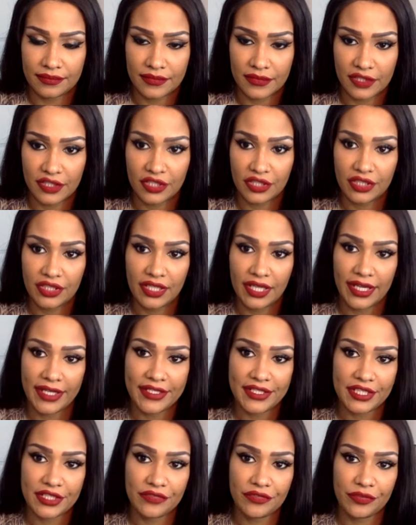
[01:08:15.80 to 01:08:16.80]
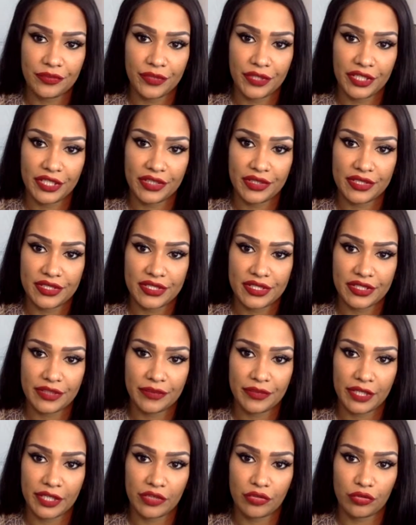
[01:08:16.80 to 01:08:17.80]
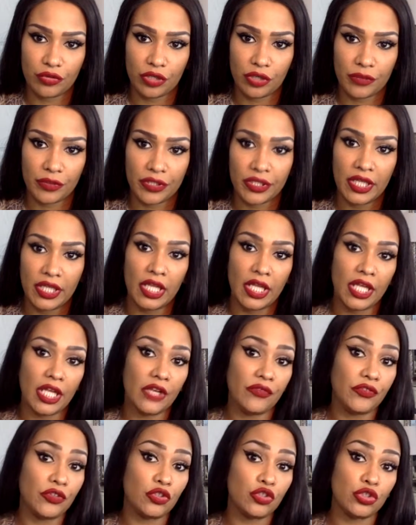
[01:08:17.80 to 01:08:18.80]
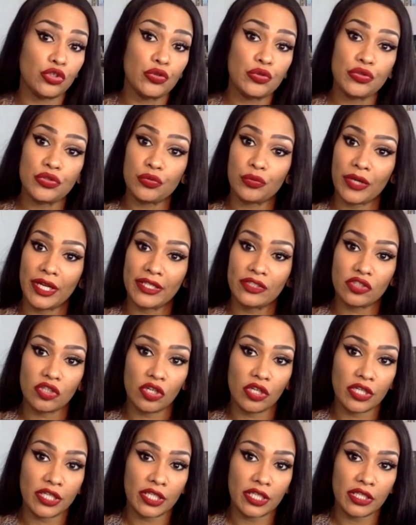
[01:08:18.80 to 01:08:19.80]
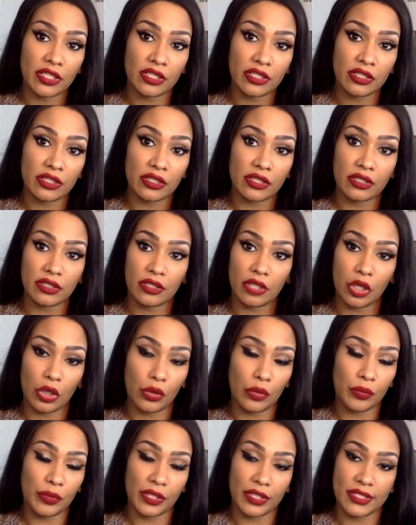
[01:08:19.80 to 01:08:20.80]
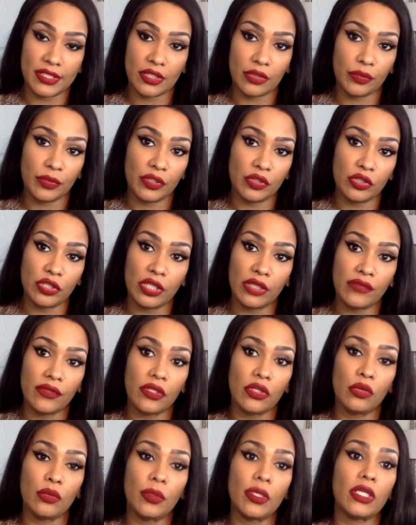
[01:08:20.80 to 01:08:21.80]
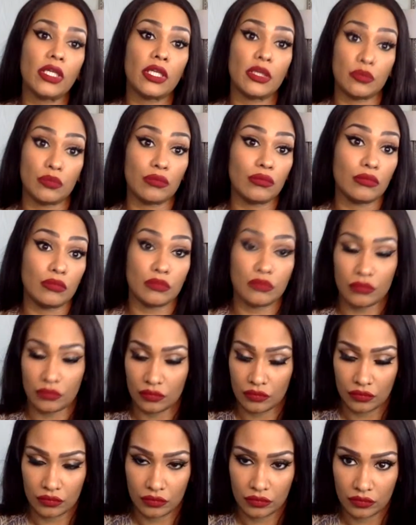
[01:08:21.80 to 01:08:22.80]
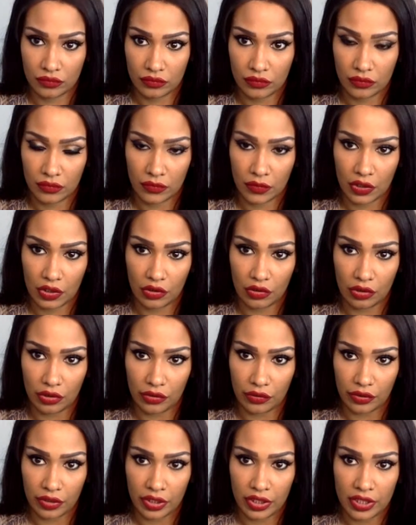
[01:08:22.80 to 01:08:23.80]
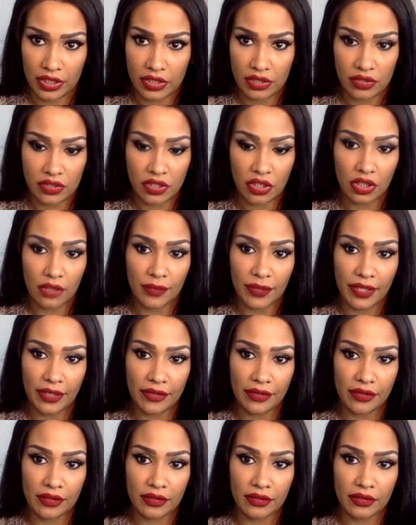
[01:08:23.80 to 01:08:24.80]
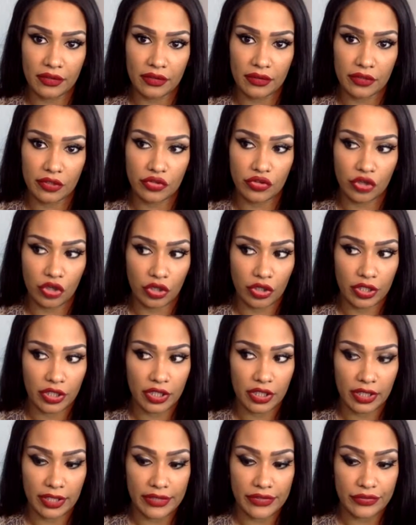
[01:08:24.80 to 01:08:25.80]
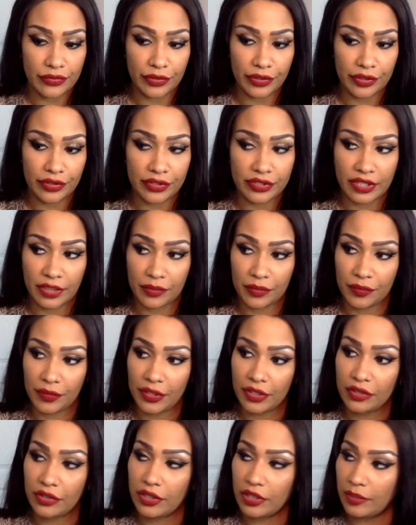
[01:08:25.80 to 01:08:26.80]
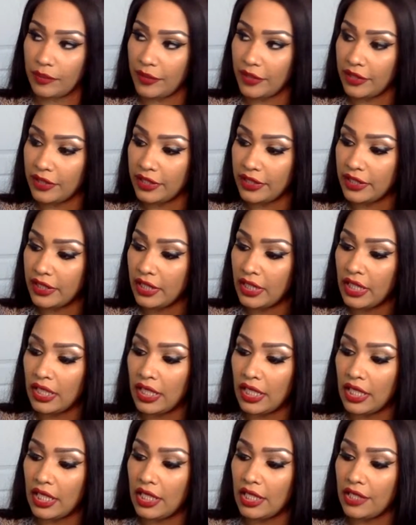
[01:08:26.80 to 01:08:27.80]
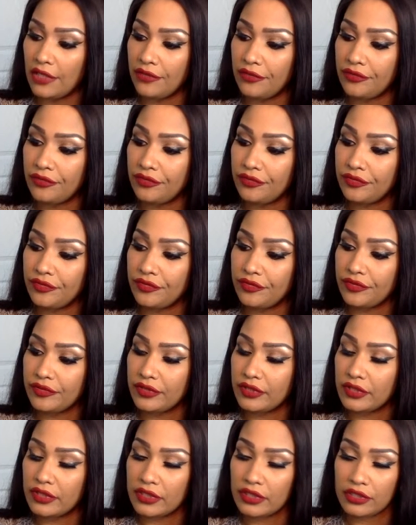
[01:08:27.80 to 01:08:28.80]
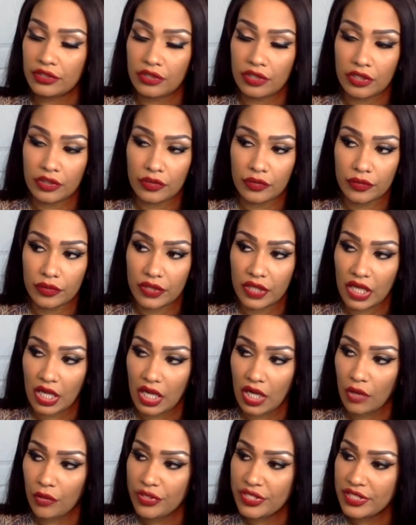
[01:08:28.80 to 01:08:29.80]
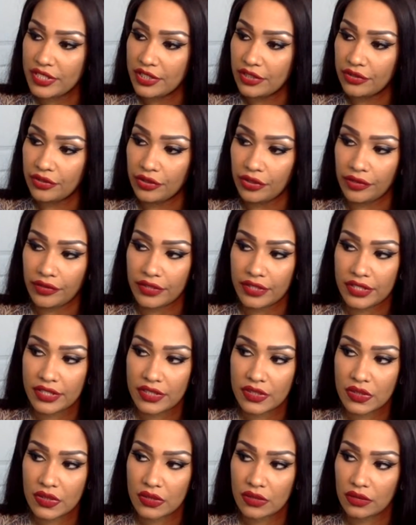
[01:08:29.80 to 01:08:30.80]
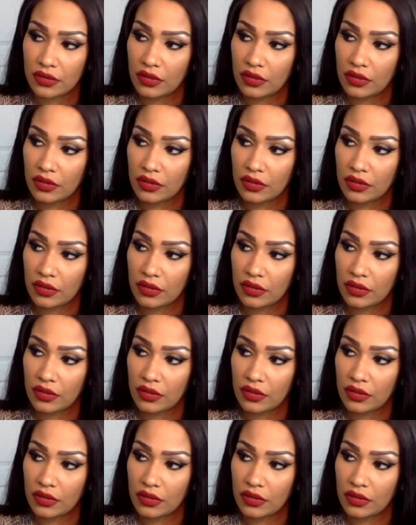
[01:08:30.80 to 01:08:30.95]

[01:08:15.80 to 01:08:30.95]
Couldn't asking for money seem like drama? If you choose the right target, no, because they'll be giving you money. You know, so it's all about the target as well, the type of man you're going to marry. If, you know, I always tell you all this.